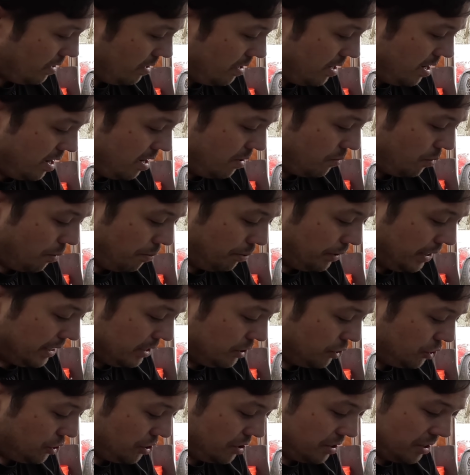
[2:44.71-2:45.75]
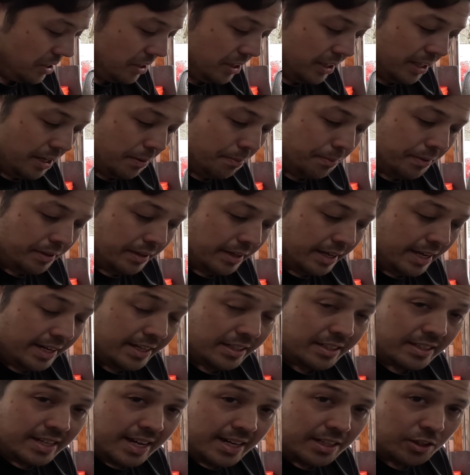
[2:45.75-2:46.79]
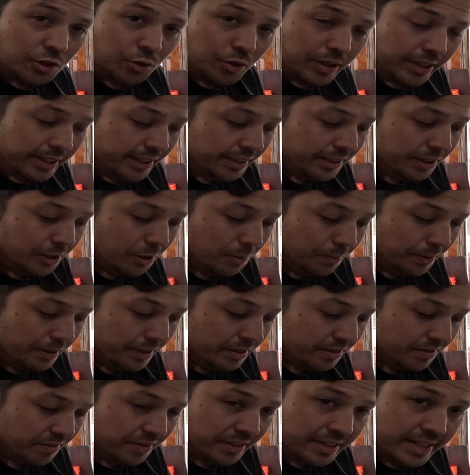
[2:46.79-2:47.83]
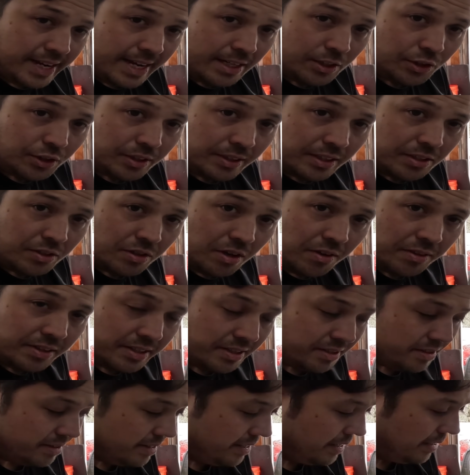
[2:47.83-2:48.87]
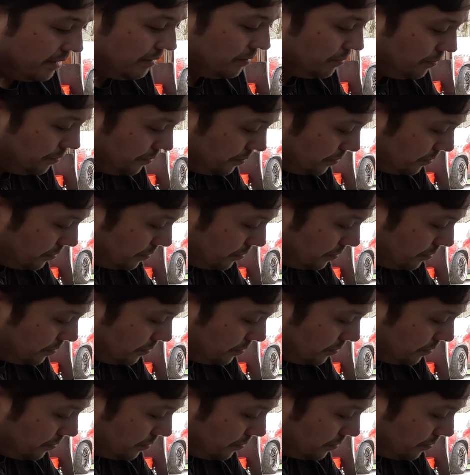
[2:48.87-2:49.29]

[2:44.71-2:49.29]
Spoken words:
replace just the clip. And it's kind of tricky too because of the tension that's on this thing.